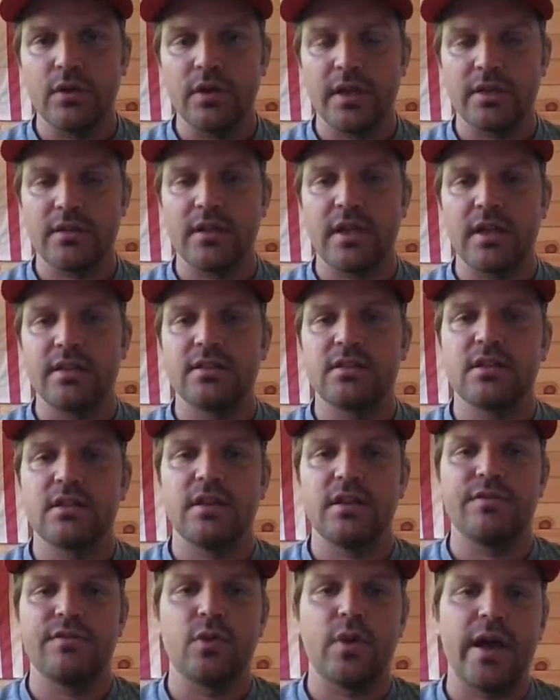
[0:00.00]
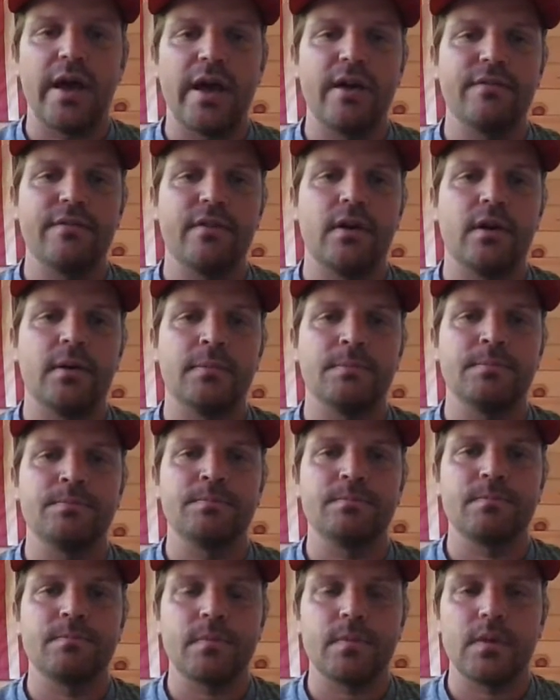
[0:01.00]
and if you have
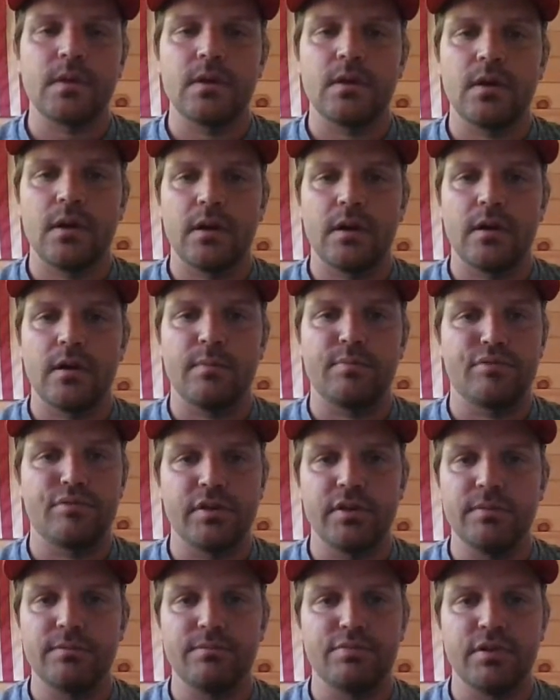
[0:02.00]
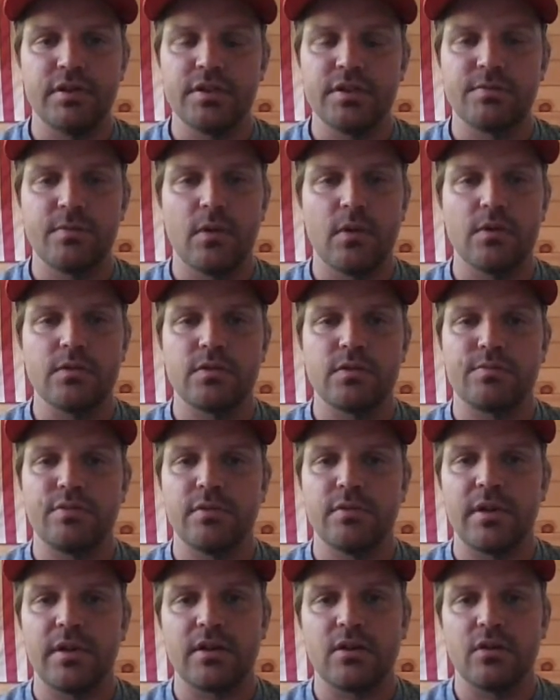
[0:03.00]
a predisposed or
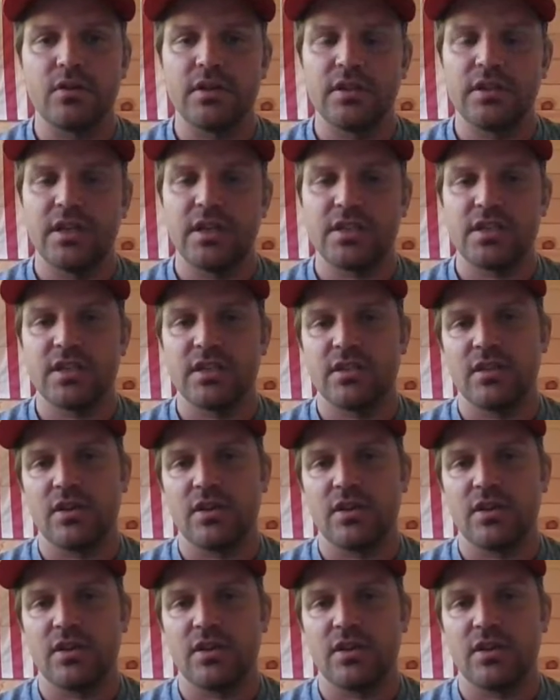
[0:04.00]
pre-medical condition,